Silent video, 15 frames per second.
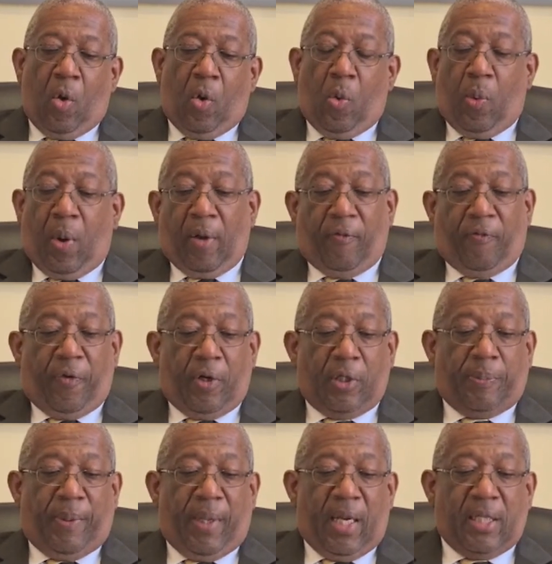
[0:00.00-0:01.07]
who won
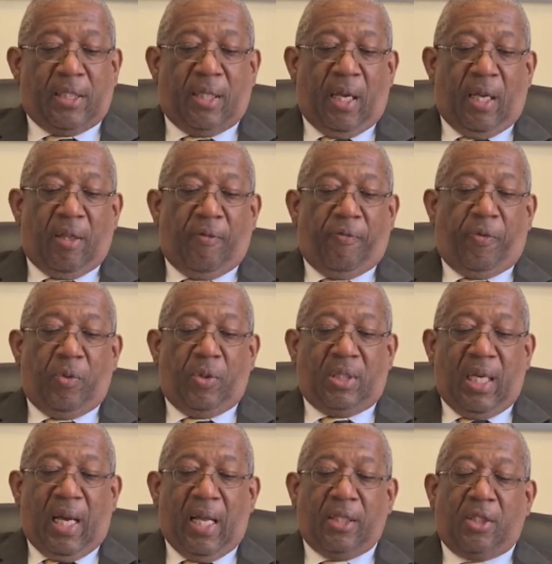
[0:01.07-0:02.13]
first place in the Food
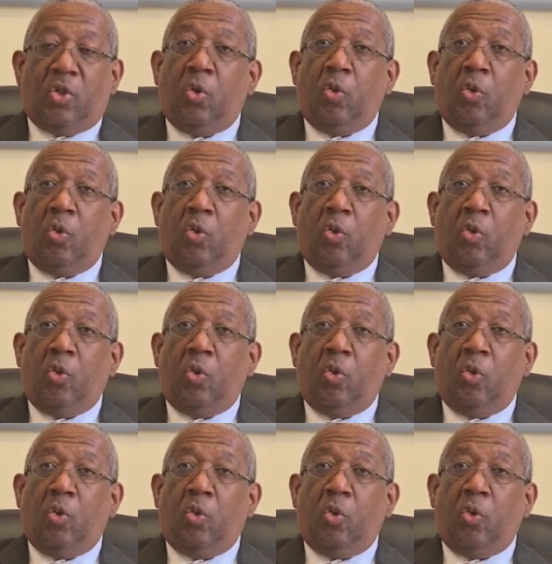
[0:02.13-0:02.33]
Science